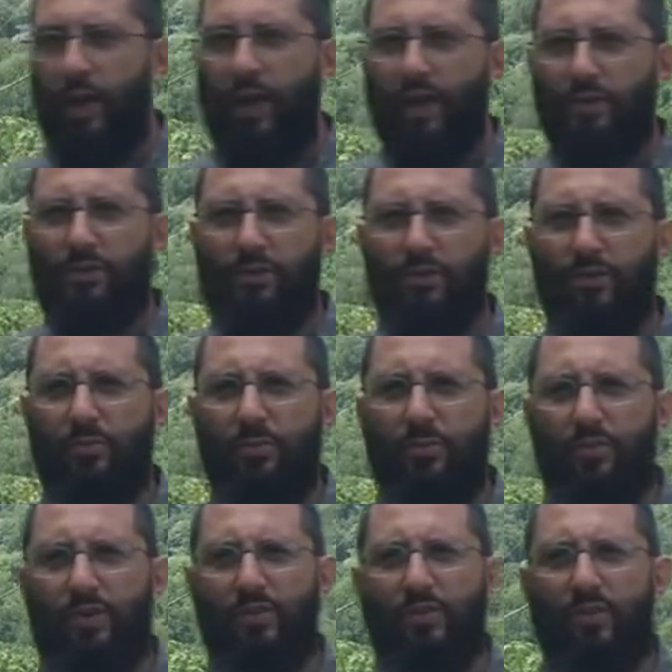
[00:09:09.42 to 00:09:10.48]
Hey, you
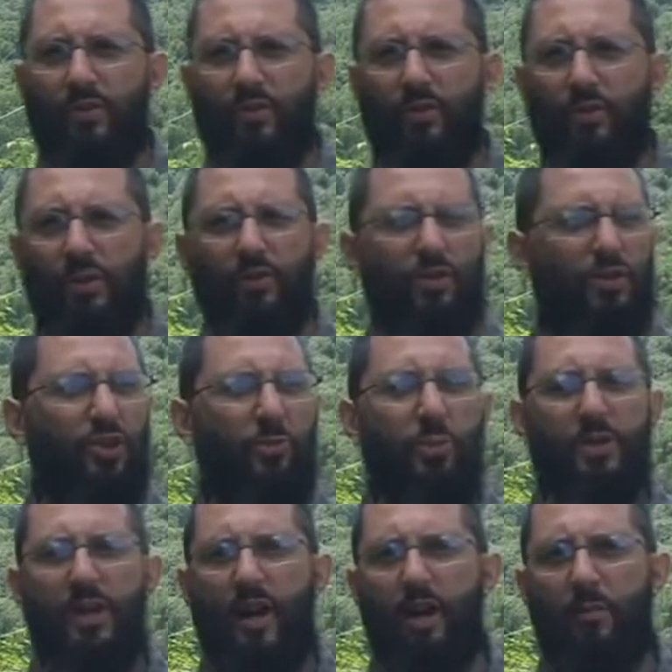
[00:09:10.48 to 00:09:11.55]
stupid Christian, you
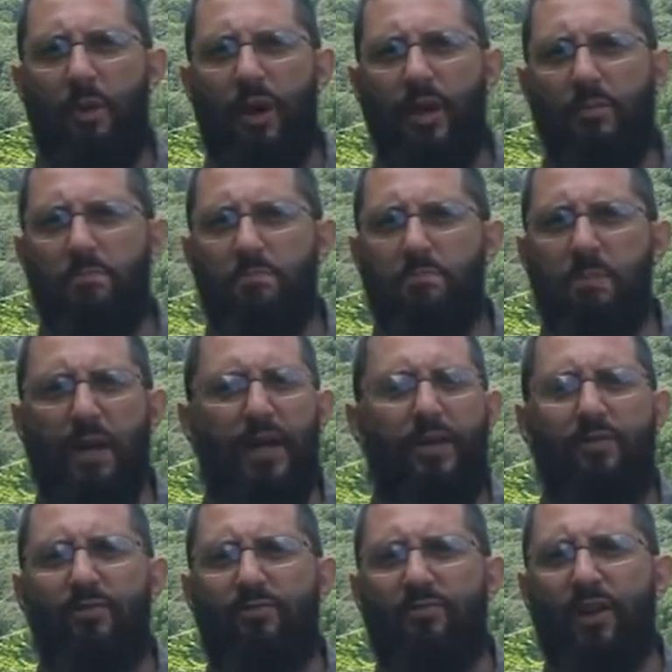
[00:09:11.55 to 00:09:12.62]
stupid, narrow-minded,
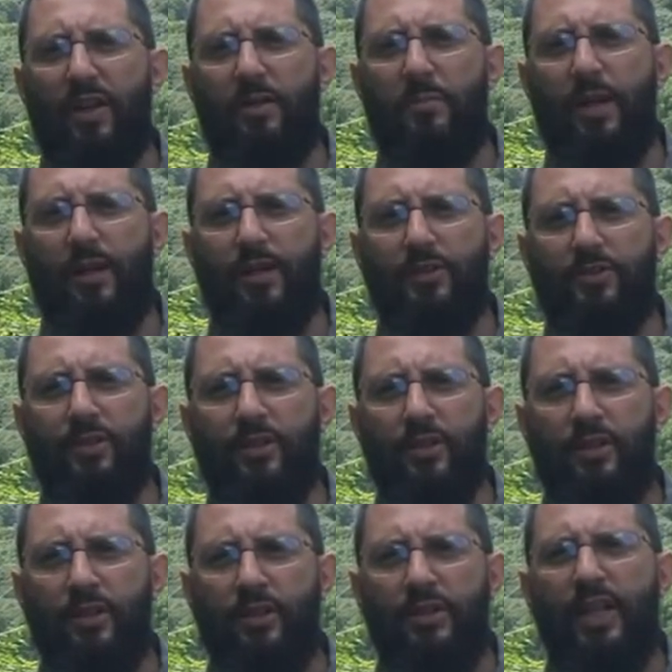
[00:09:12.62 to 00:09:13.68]
bigoted fundamentalist,
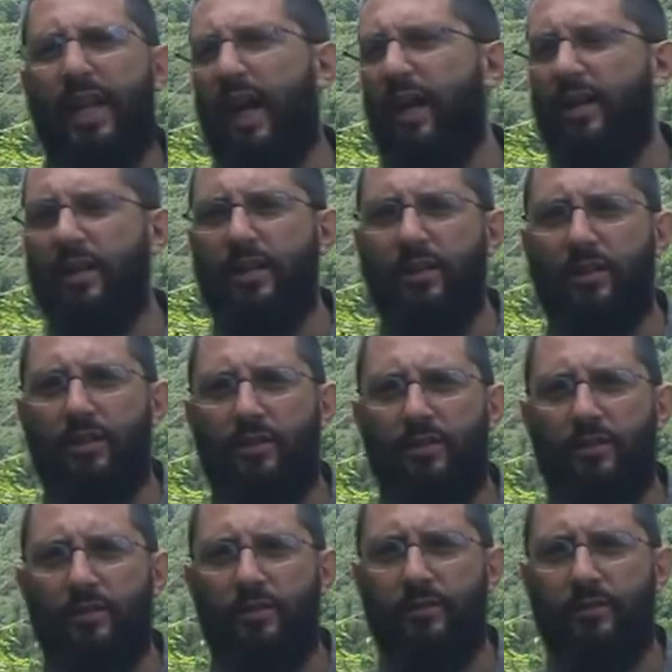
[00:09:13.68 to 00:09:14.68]
get out of here.